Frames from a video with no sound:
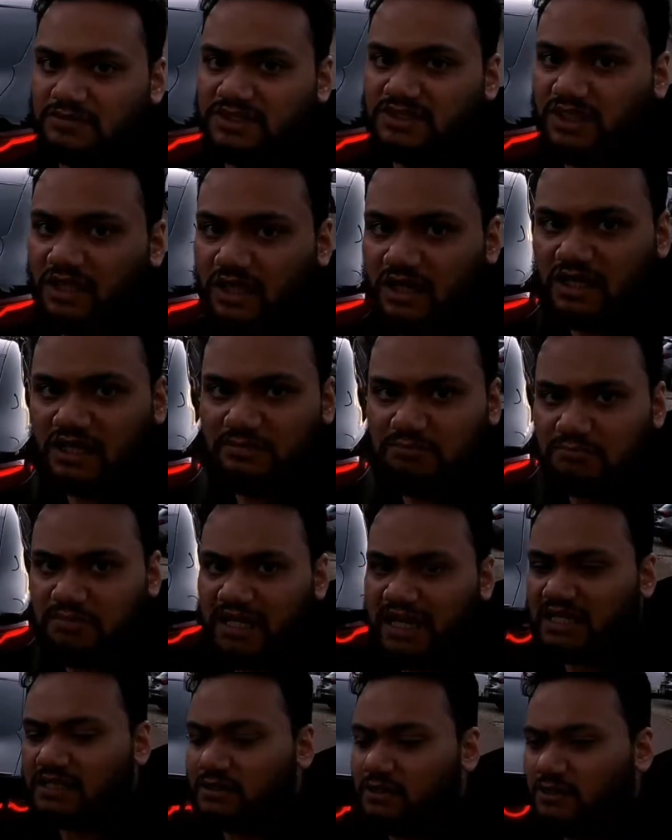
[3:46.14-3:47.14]
dark
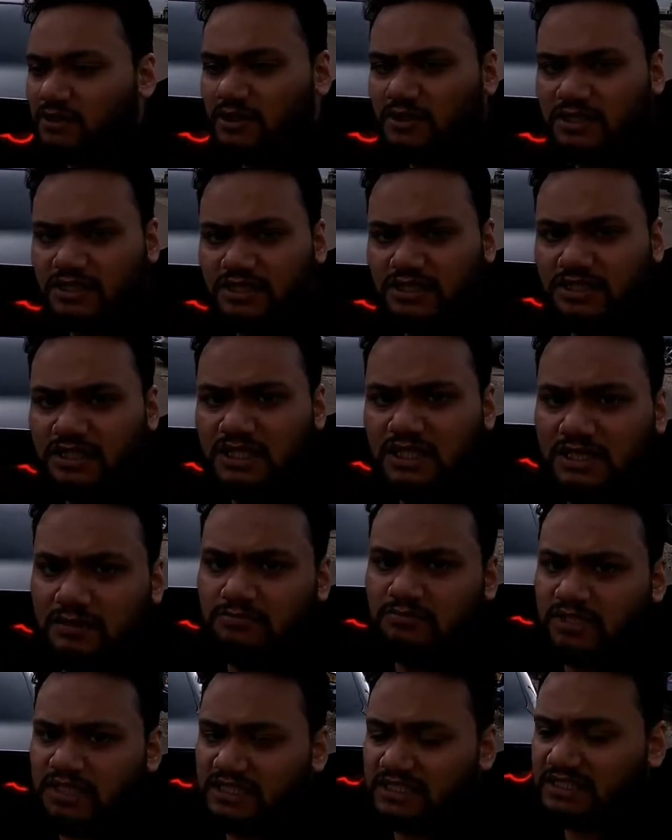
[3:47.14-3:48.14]
black look,
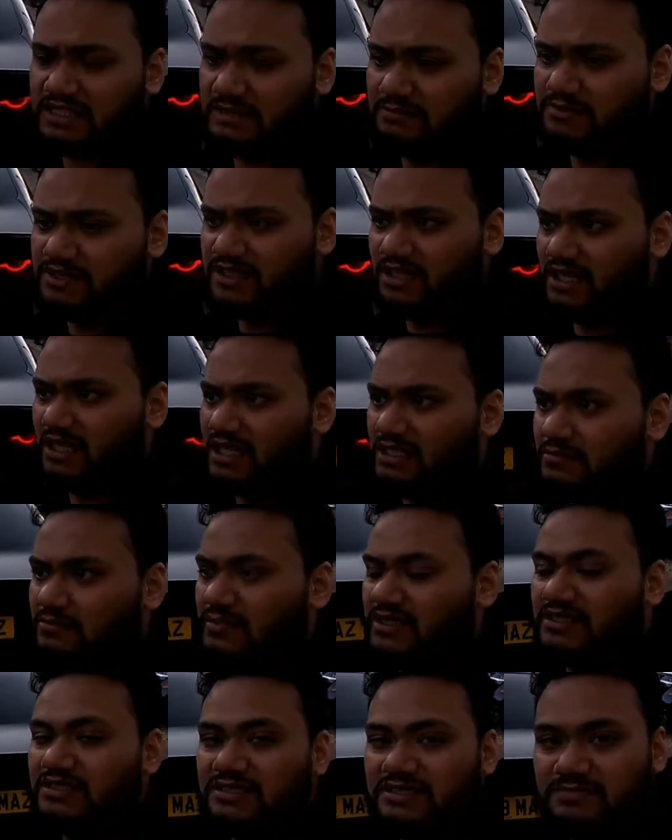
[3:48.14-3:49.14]
but at the same
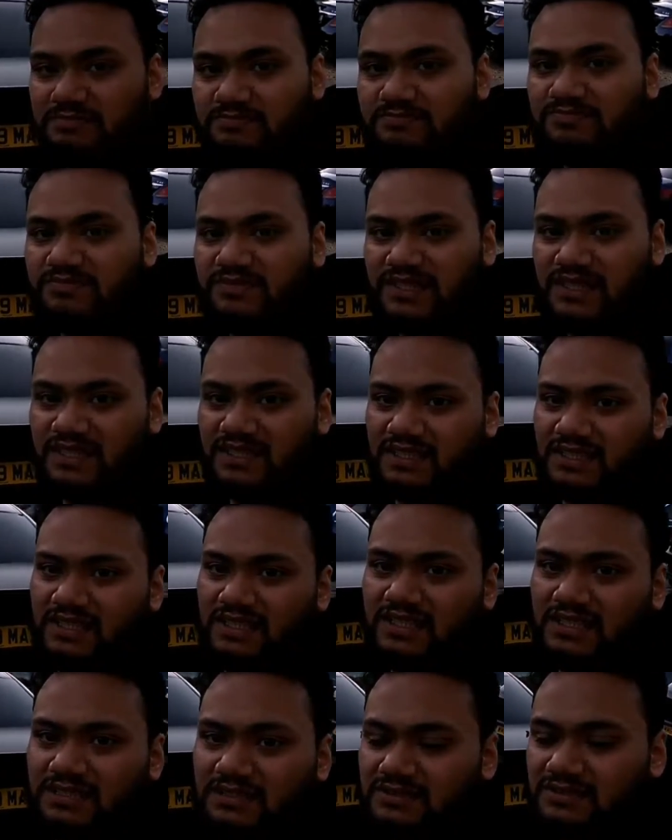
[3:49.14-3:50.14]
time it's
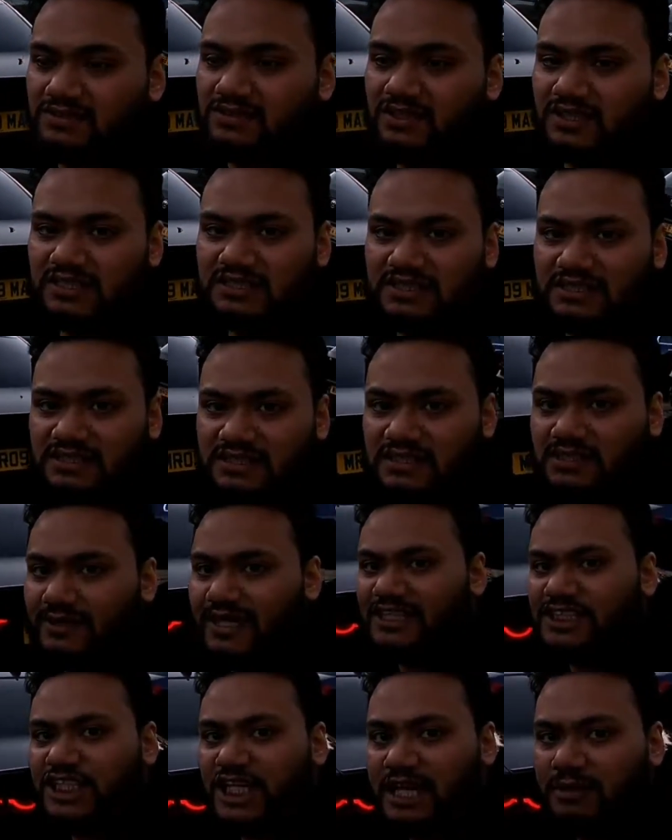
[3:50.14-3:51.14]
not as
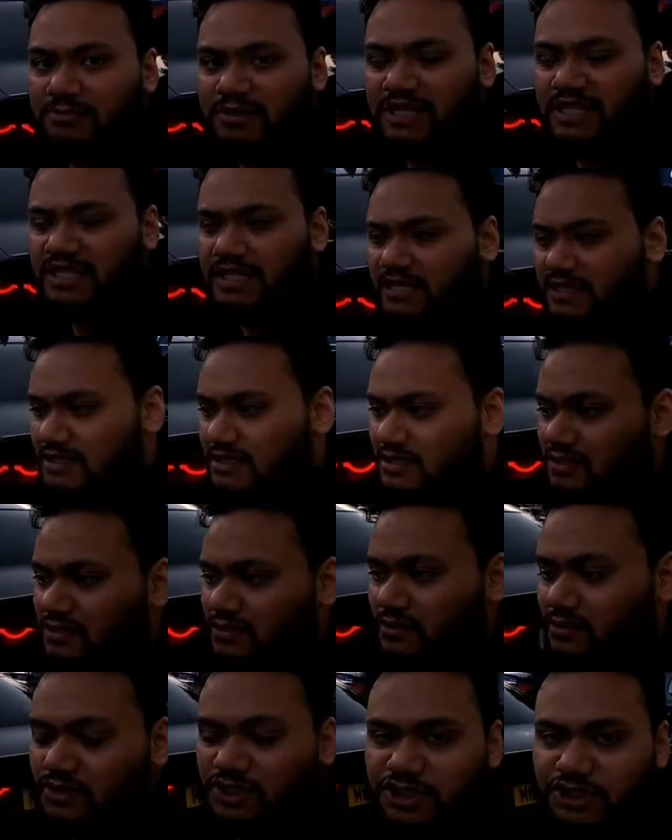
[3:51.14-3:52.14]
scratch happy
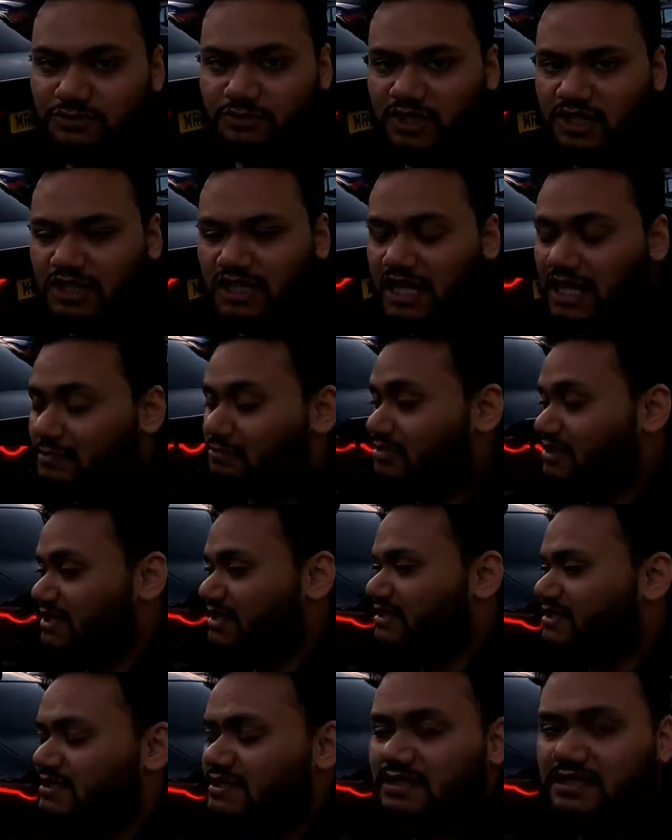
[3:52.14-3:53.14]
or swirl happy.